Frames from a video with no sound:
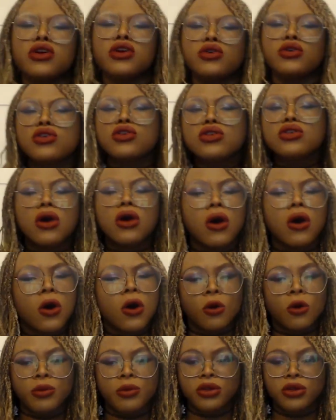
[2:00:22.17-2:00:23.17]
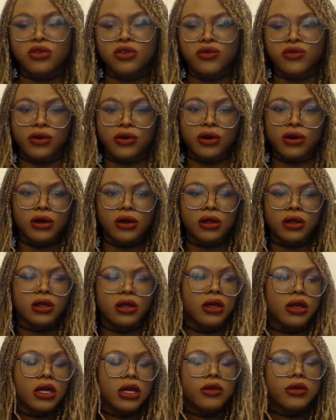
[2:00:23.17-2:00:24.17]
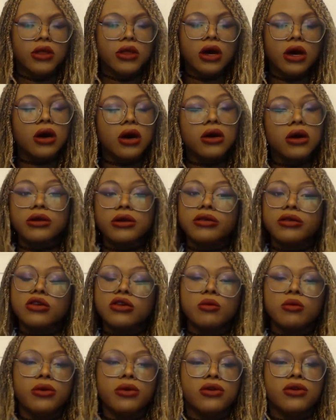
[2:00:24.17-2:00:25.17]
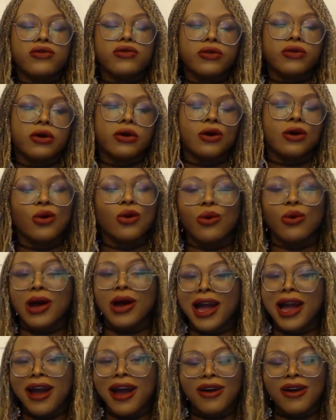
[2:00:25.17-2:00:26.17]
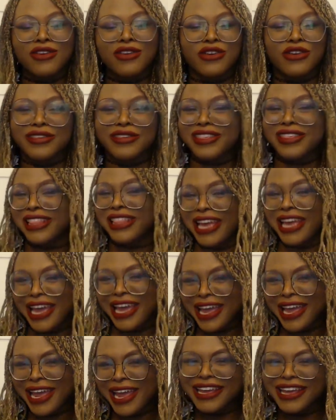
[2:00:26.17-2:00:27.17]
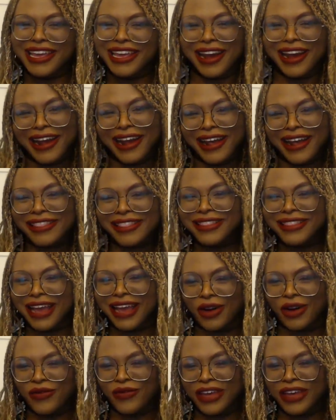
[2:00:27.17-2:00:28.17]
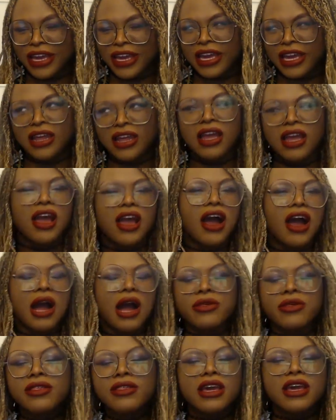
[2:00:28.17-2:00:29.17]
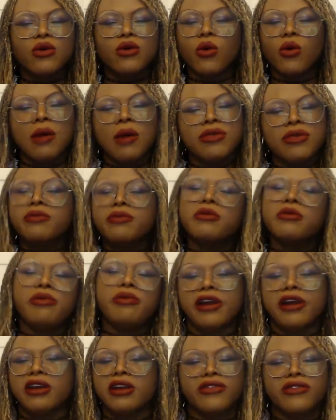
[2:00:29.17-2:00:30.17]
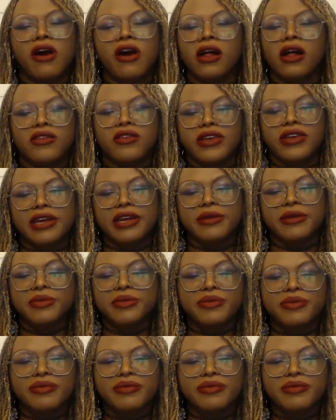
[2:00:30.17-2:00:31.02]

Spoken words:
You're so beautiful. Oh, you're so beautiful. Oh, wow, you're slaying. Yes, this outfit. I'm just prepared for all of it.